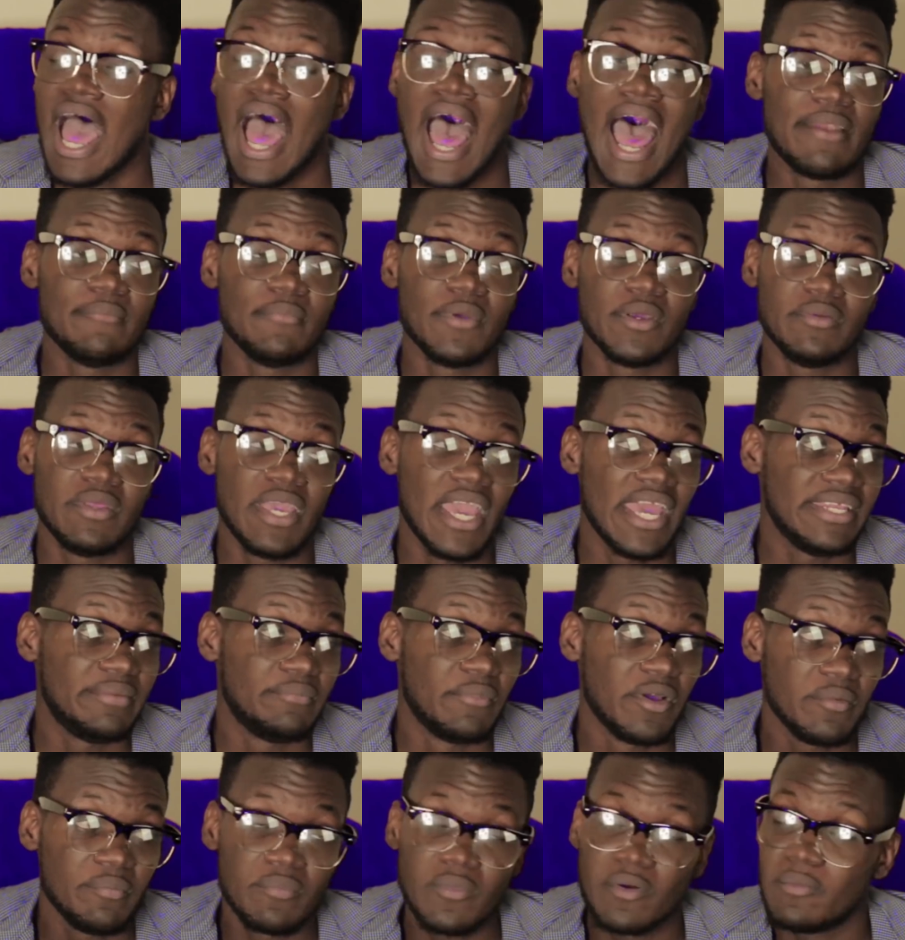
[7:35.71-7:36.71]
and me get
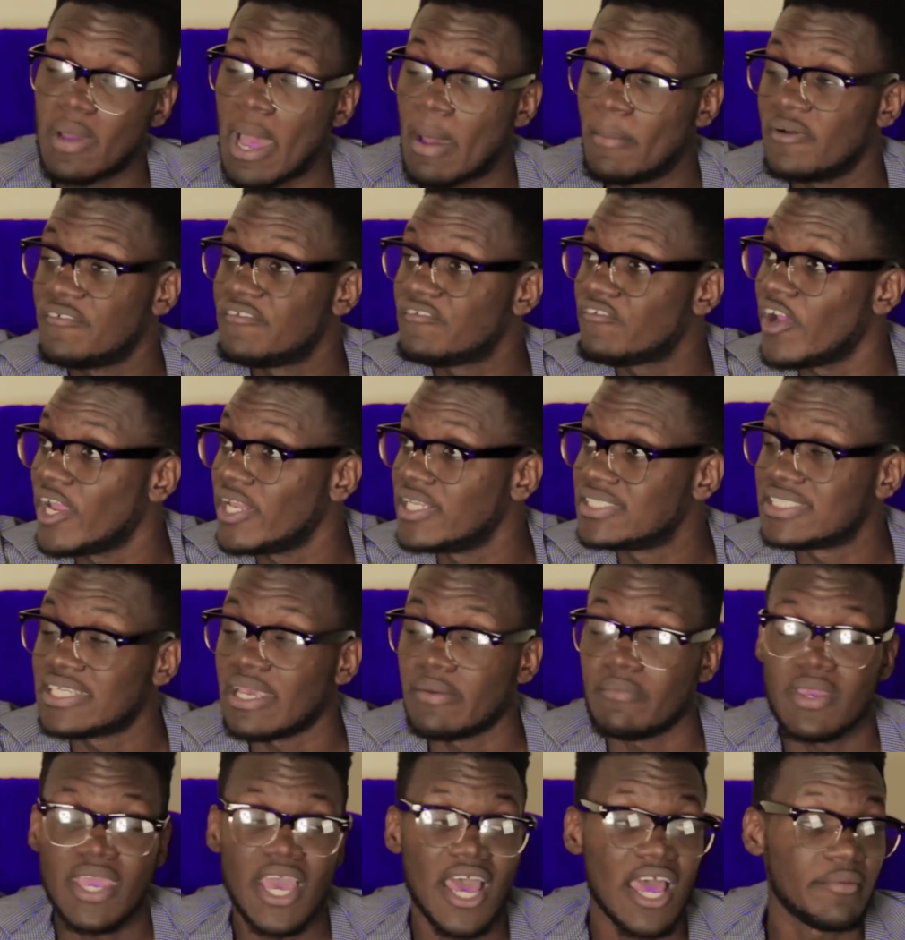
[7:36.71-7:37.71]
my friend
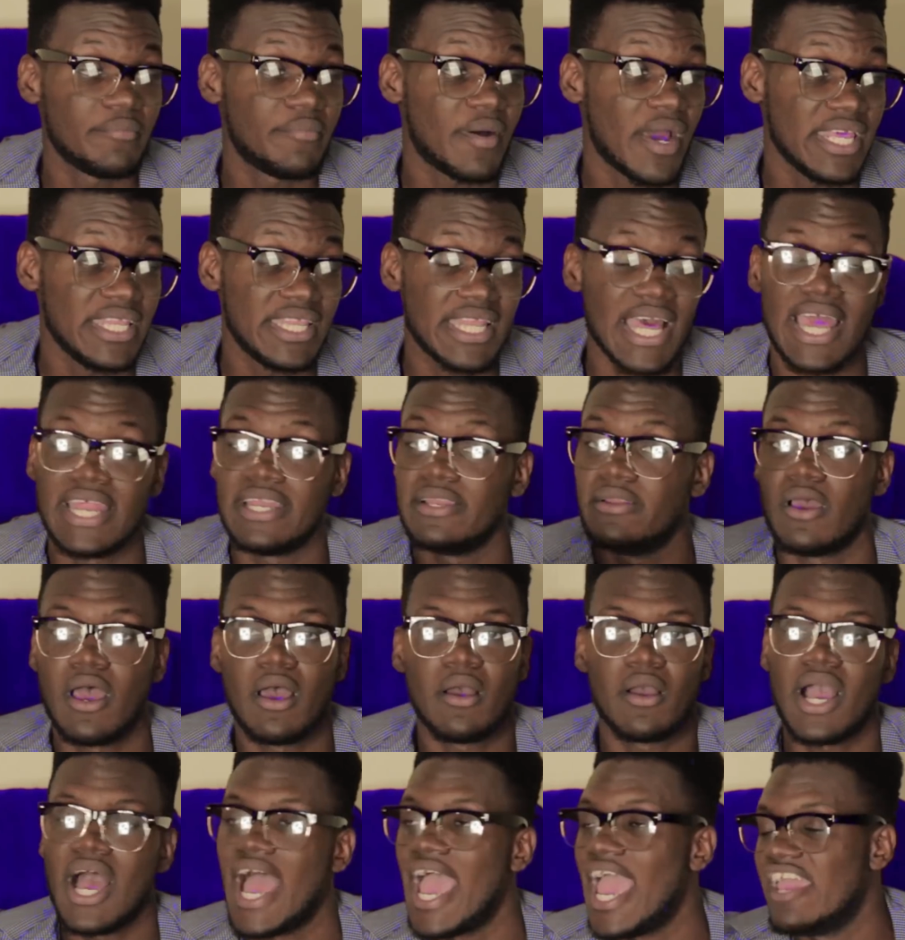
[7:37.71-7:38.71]
set me on panic and
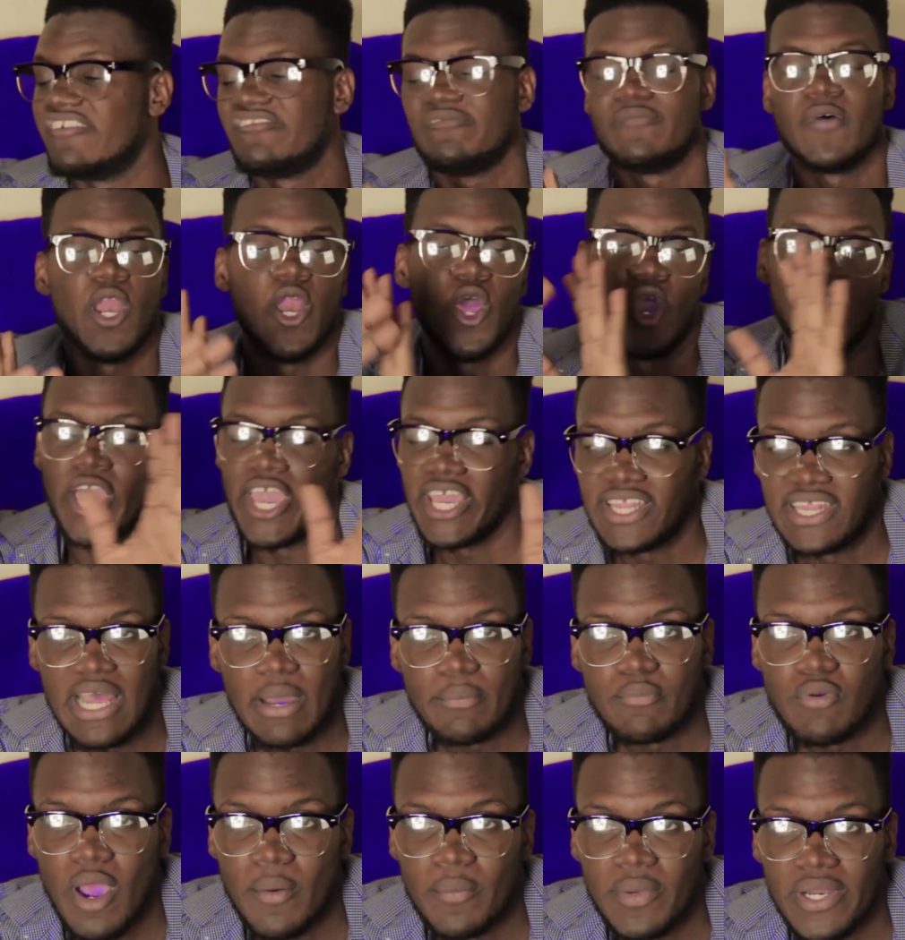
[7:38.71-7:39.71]
everybody will get in
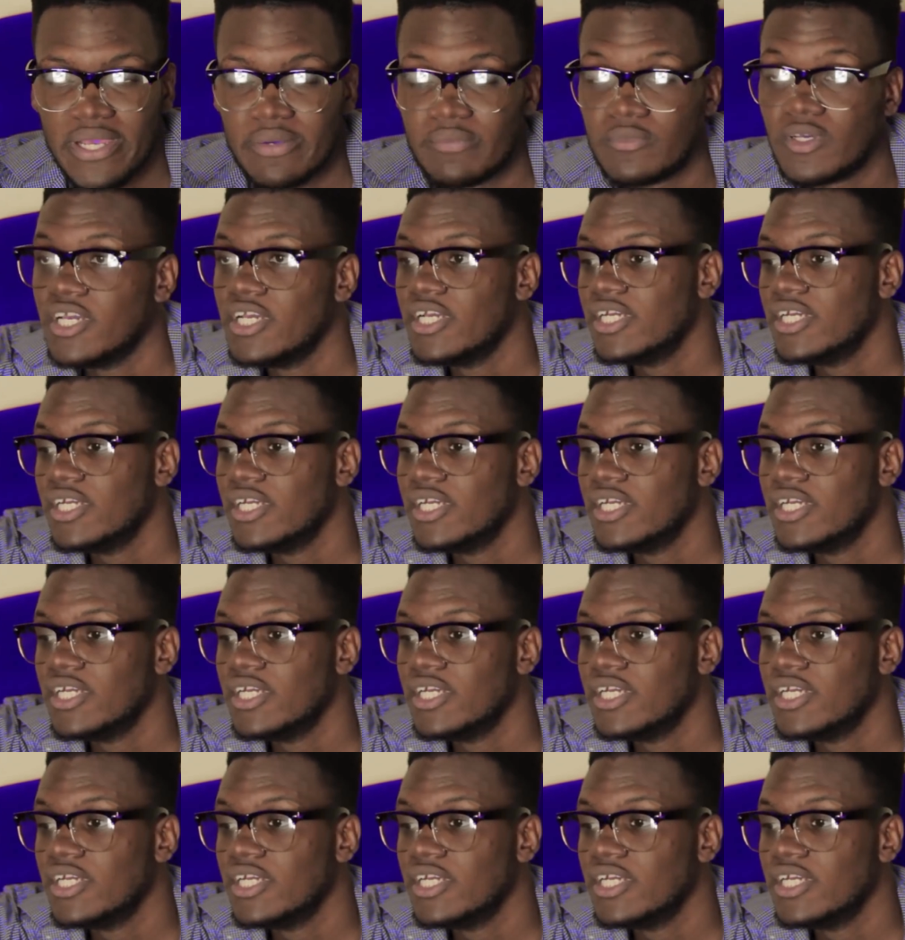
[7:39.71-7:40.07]
a problem.